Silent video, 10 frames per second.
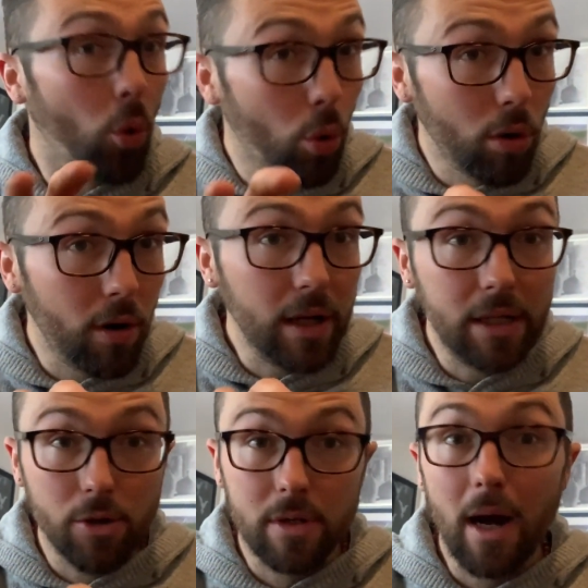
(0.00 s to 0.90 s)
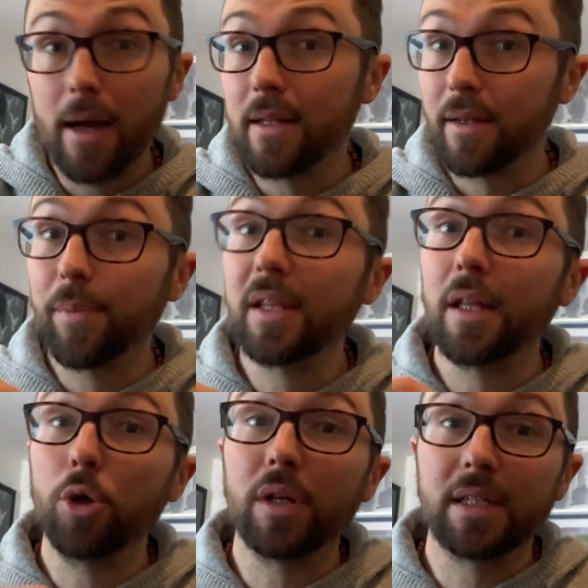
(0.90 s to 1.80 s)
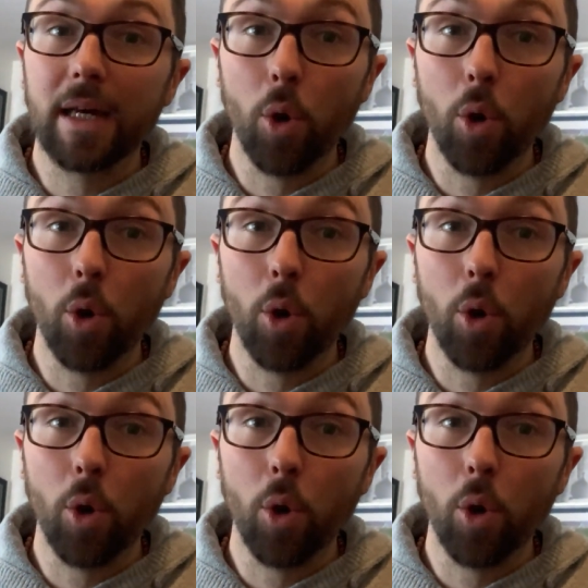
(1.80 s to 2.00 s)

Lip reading: or in your diet, something that you can take